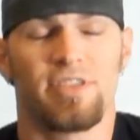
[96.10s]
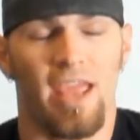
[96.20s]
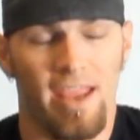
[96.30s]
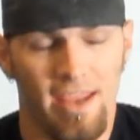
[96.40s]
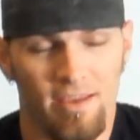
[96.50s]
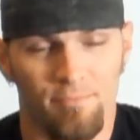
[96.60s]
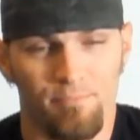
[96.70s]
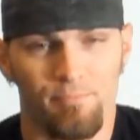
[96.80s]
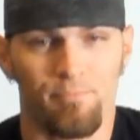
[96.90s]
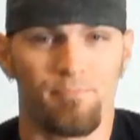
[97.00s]

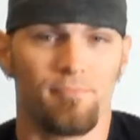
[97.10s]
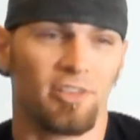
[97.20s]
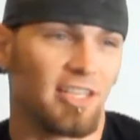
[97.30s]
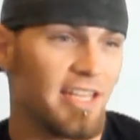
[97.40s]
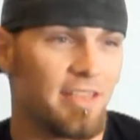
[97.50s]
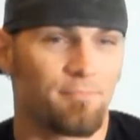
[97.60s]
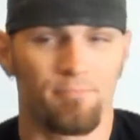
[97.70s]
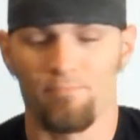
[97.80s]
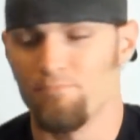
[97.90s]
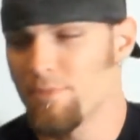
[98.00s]
daily
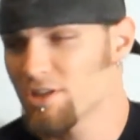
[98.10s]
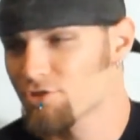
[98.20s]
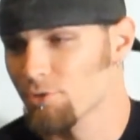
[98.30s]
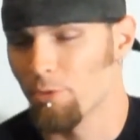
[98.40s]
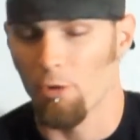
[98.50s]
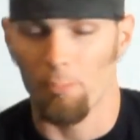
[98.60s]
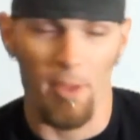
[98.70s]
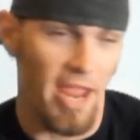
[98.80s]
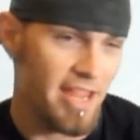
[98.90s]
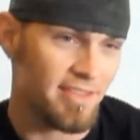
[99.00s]

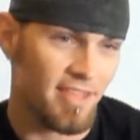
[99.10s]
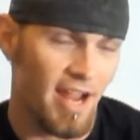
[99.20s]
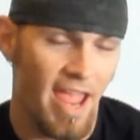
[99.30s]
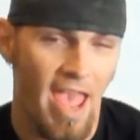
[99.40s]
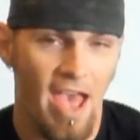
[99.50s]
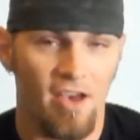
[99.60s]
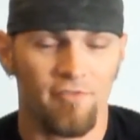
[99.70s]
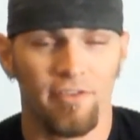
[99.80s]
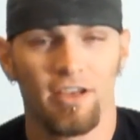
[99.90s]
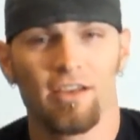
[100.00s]
miserable pain that I
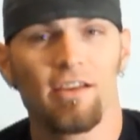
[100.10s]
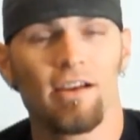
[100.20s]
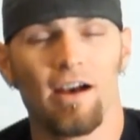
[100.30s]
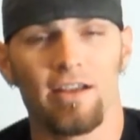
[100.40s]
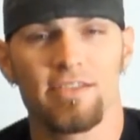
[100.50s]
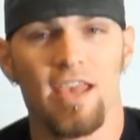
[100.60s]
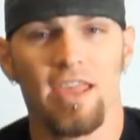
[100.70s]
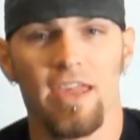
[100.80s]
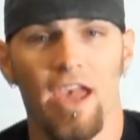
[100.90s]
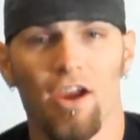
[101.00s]
have
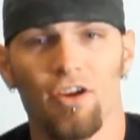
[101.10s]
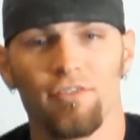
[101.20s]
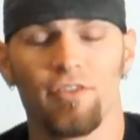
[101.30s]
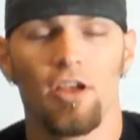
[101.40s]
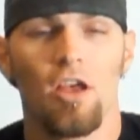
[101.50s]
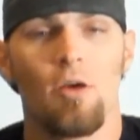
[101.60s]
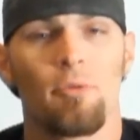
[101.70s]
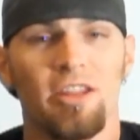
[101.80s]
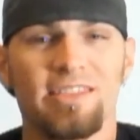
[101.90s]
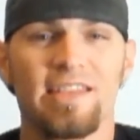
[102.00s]
taken care of.
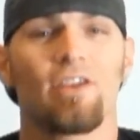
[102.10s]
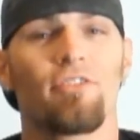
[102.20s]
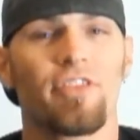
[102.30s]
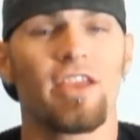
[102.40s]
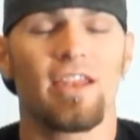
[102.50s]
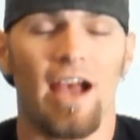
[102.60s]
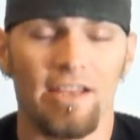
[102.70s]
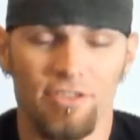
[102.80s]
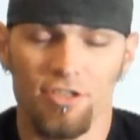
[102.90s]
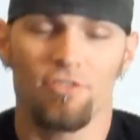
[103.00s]
But until then,
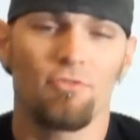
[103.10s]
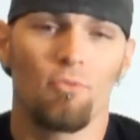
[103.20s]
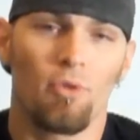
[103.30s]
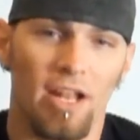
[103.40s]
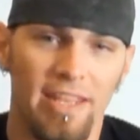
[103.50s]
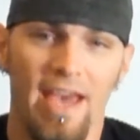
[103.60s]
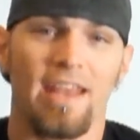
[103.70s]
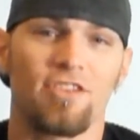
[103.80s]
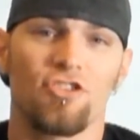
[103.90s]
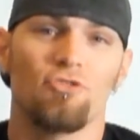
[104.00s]
I do what I
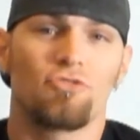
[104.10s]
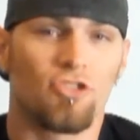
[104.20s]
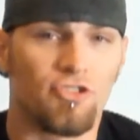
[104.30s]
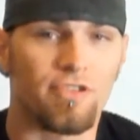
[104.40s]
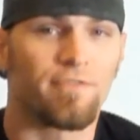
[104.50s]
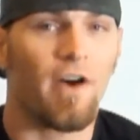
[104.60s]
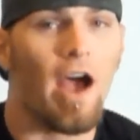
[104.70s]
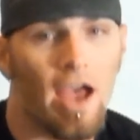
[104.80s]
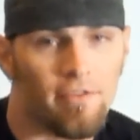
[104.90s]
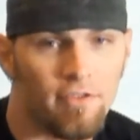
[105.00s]
gotta do to
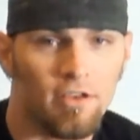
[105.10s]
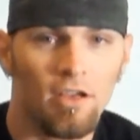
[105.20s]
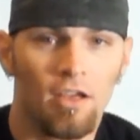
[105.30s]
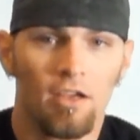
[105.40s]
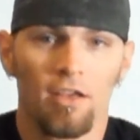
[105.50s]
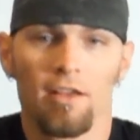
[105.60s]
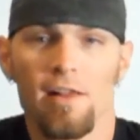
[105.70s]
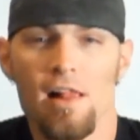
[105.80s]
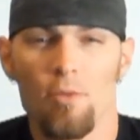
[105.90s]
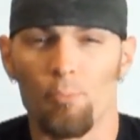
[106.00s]
survive.
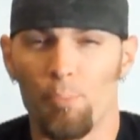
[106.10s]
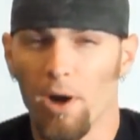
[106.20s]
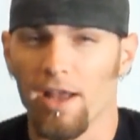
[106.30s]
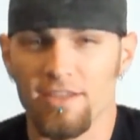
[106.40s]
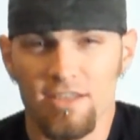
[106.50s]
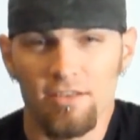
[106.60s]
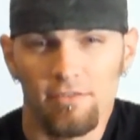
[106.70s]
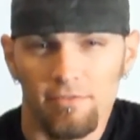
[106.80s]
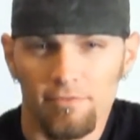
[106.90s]
But